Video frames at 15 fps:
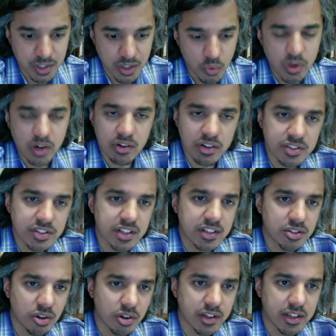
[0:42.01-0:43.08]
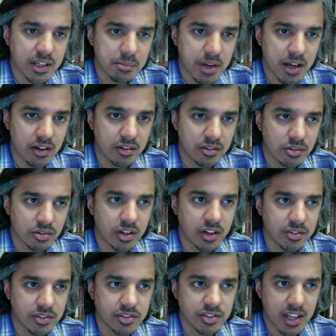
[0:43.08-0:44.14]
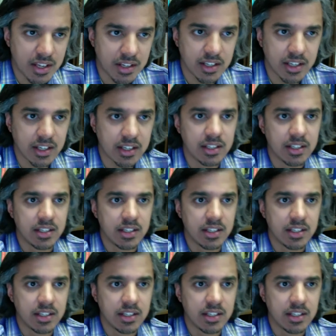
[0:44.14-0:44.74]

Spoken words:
we're interested in talking about or understanding